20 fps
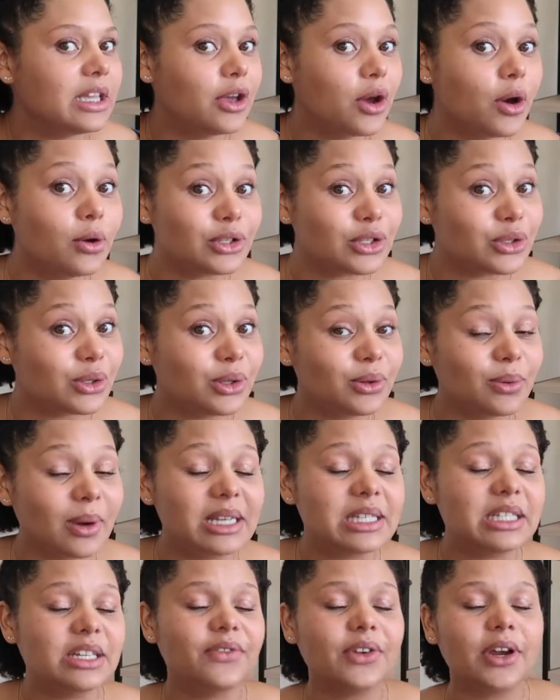goes through the
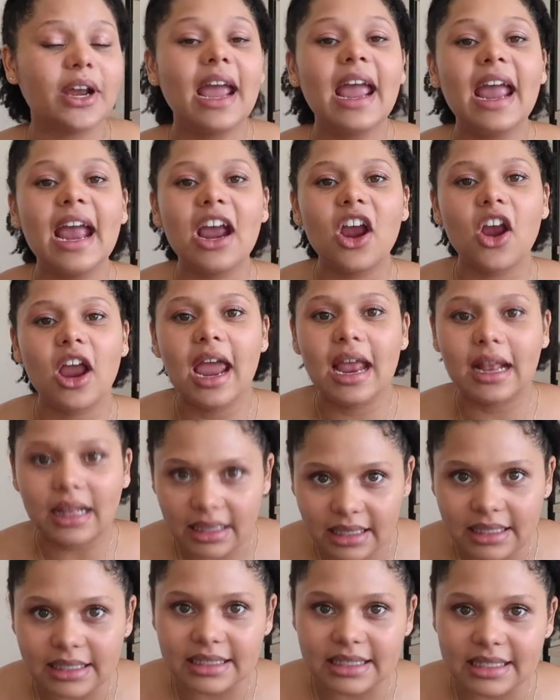rest of your hair and
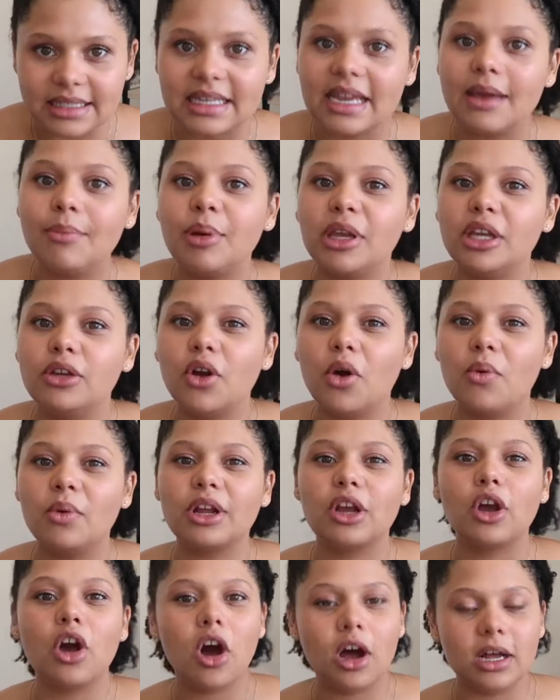cleanses it, but you don't want
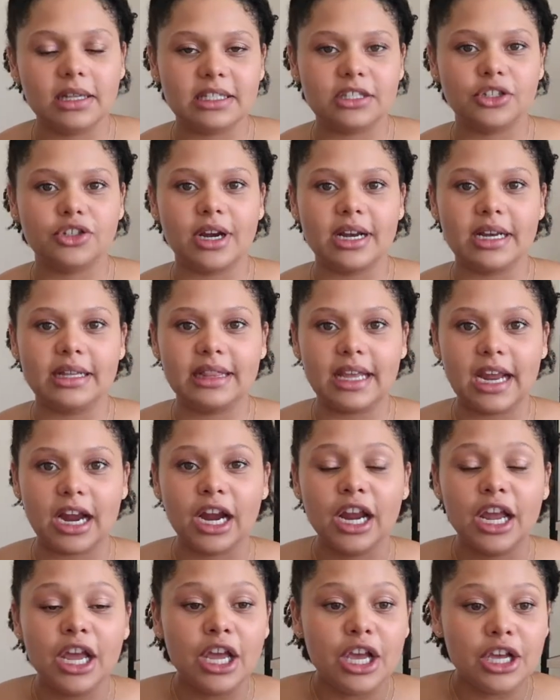to concentrate it there.